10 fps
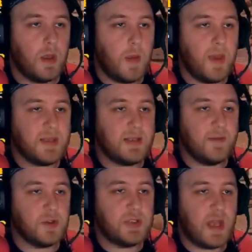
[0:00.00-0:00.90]
And basically,
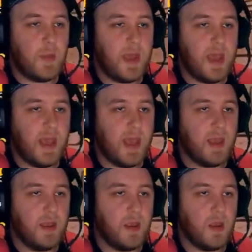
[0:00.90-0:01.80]
if you stay up here,
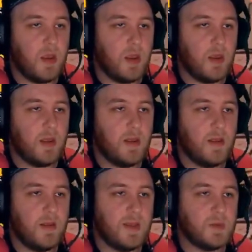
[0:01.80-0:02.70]

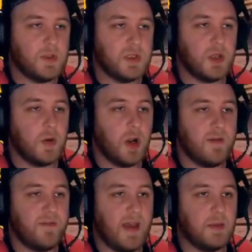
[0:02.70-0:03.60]
this was the zone I
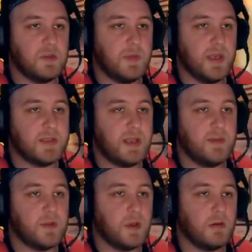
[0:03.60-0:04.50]
found to be a
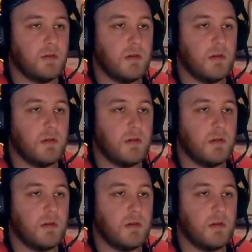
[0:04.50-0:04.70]
safe zone.